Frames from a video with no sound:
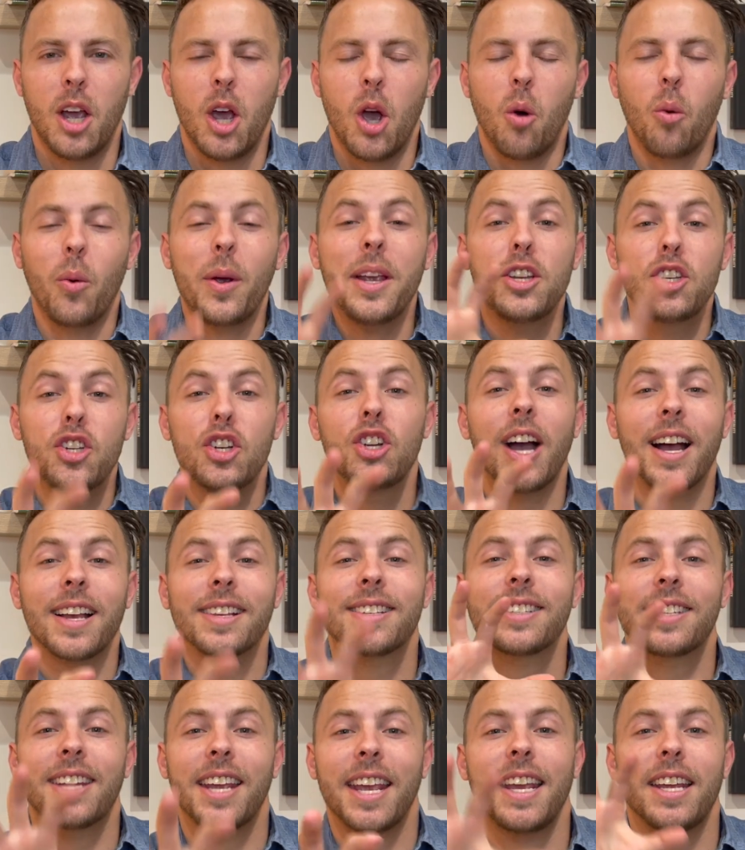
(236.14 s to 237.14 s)
We
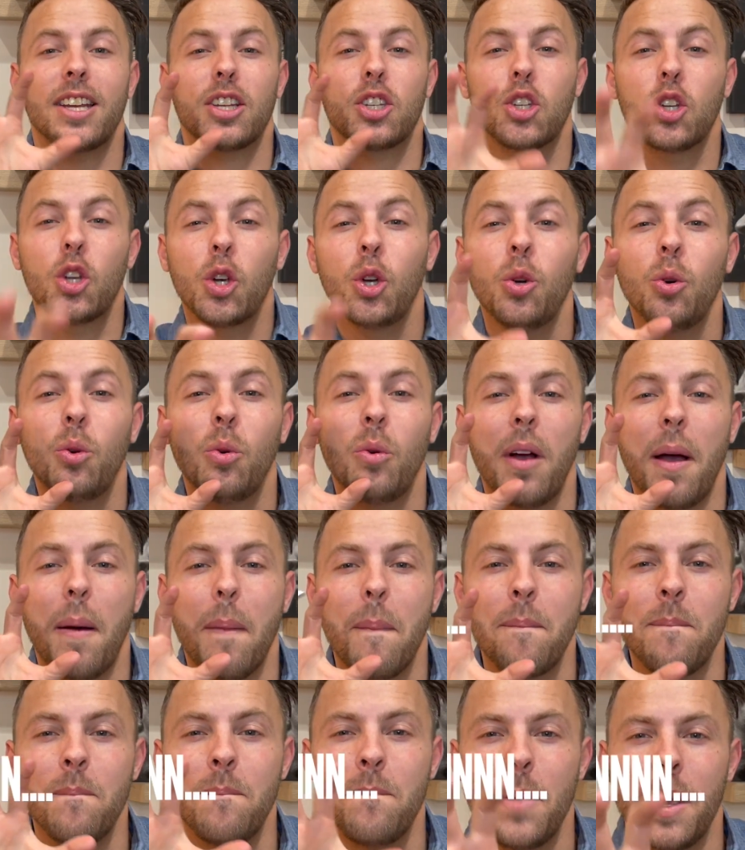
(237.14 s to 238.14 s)
just hit 2
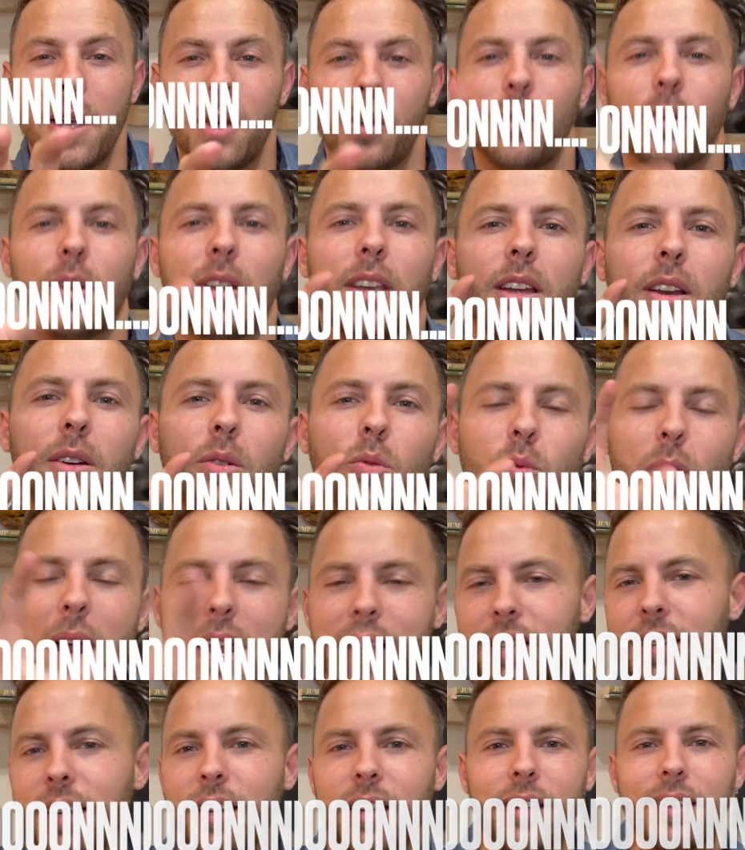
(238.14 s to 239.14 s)
million
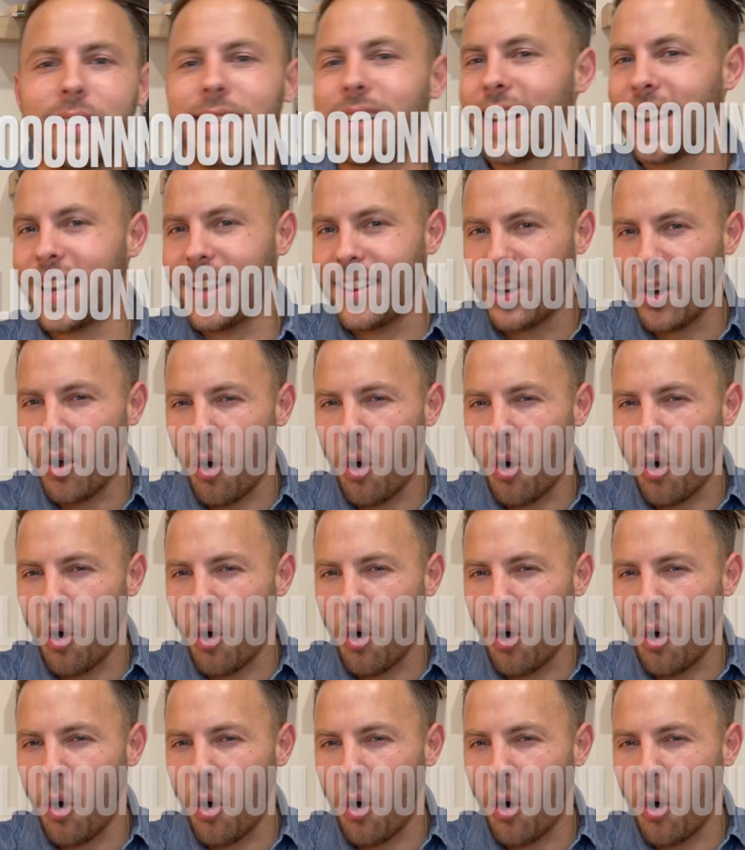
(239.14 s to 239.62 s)
residents in